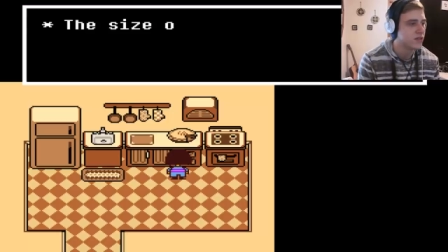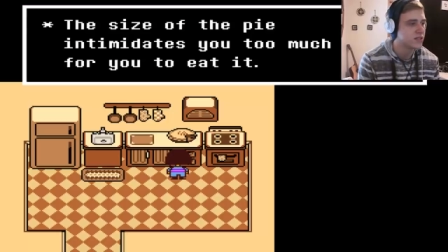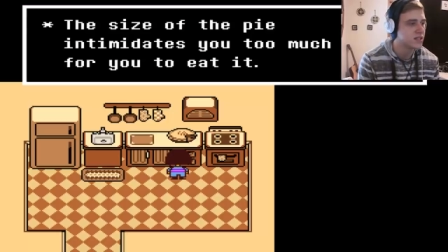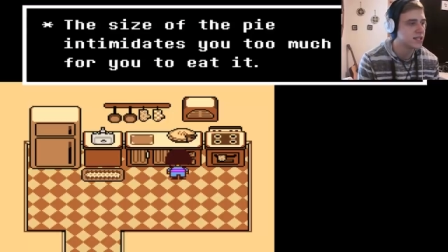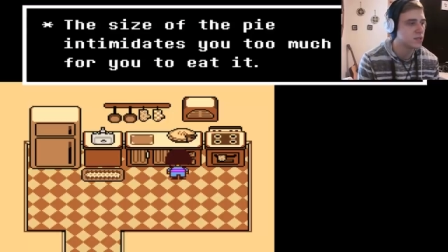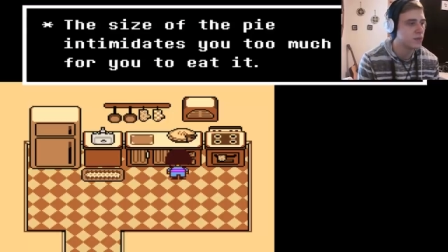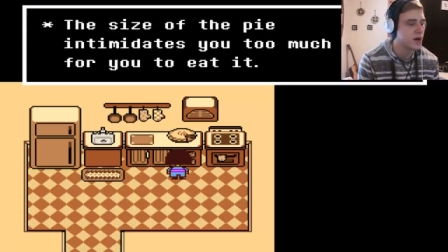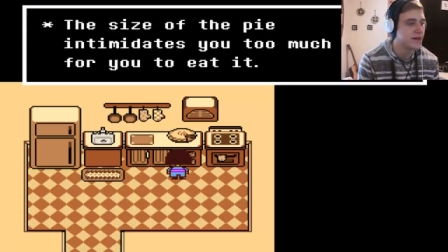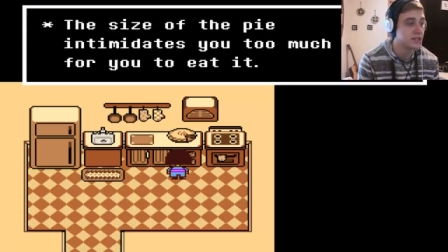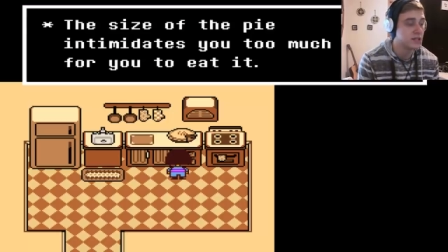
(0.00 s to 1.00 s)
The size of the
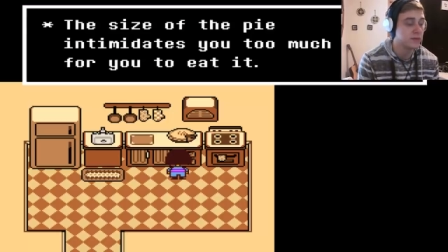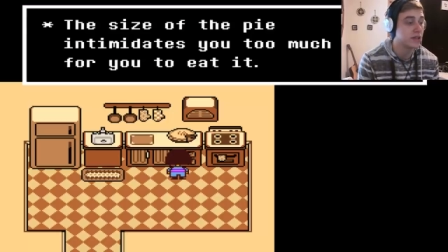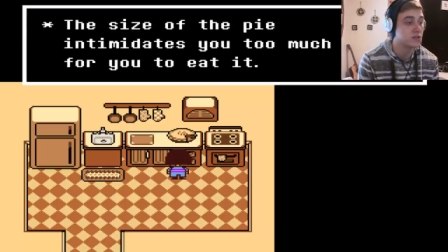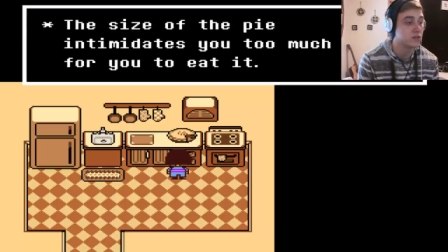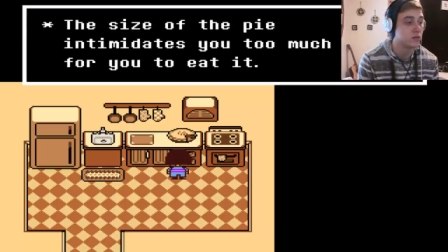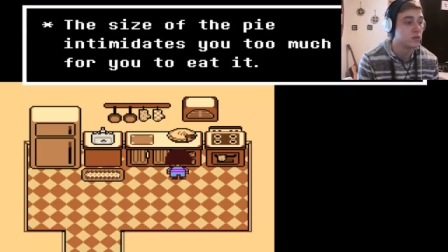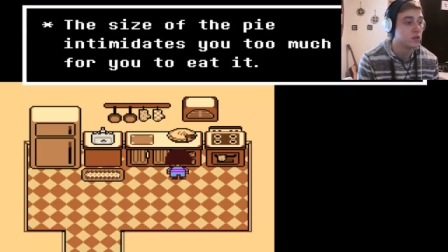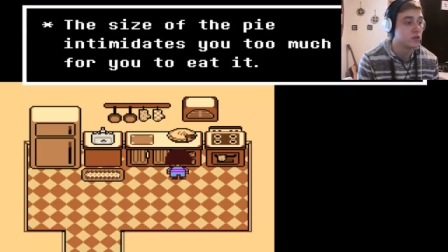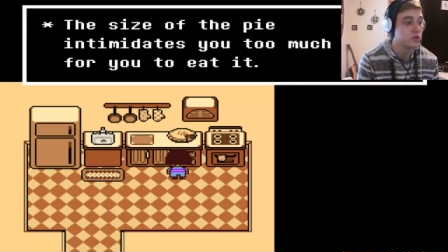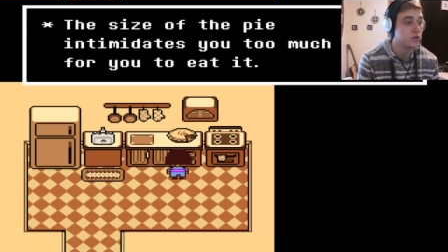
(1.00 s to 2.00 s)
pot intimidates you.
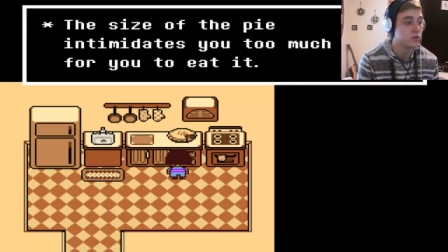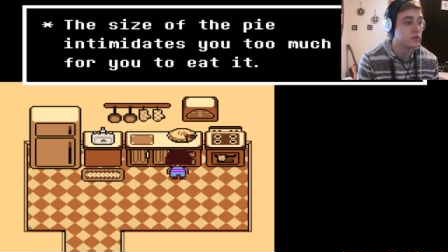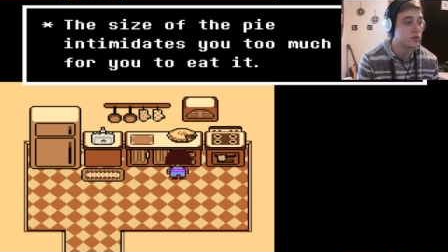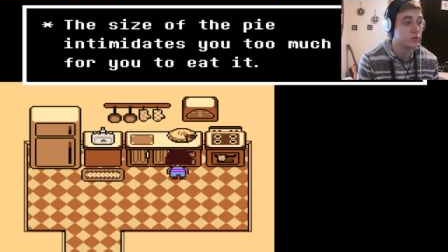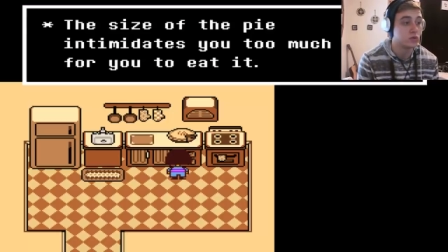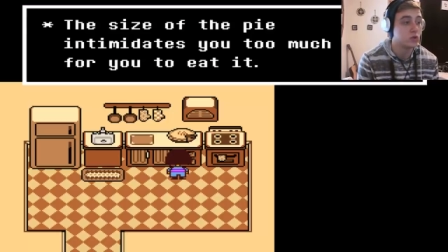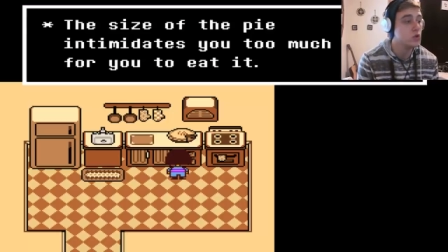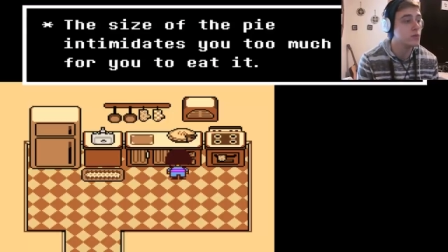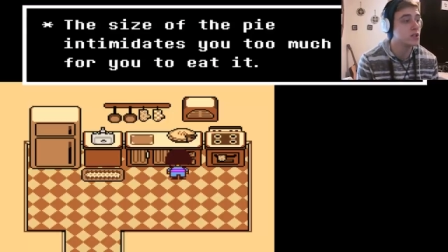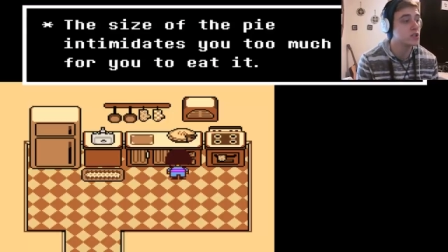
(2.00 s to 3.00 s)
You
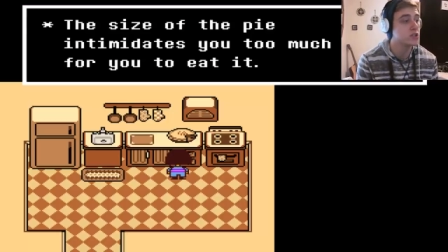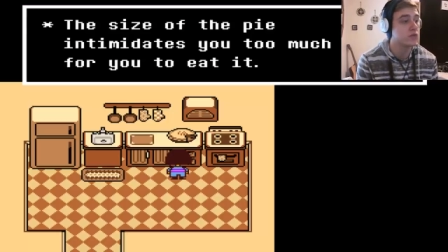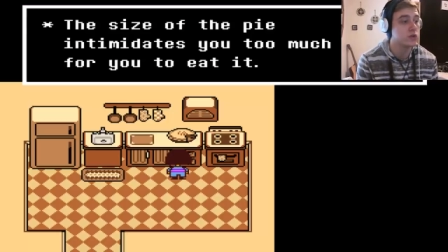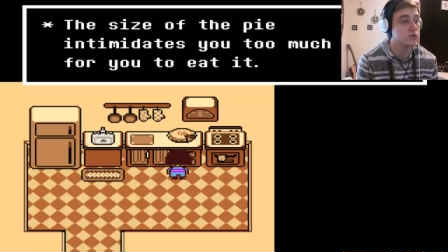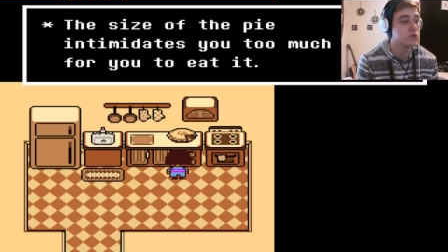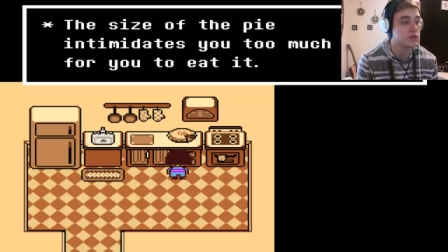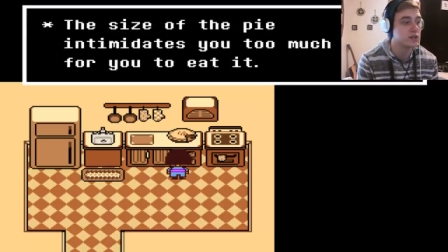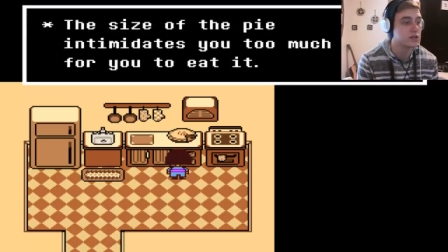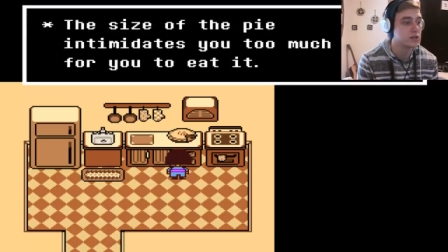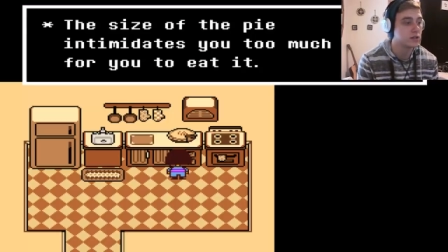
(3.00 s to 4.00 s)
too much for you to
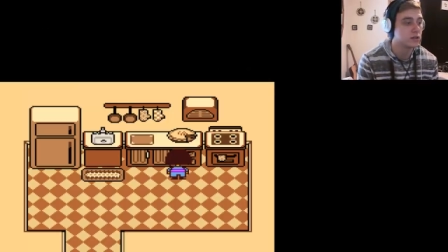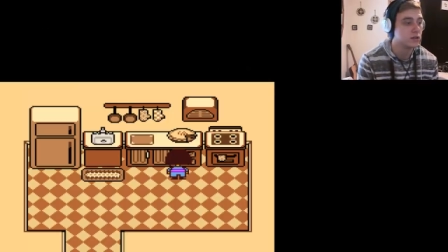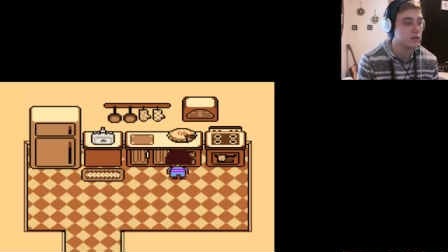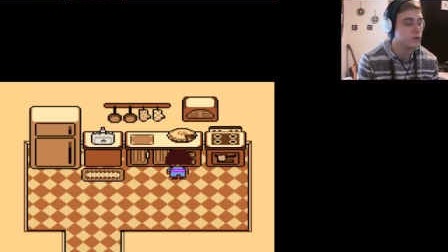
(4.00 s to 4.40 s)
eat it.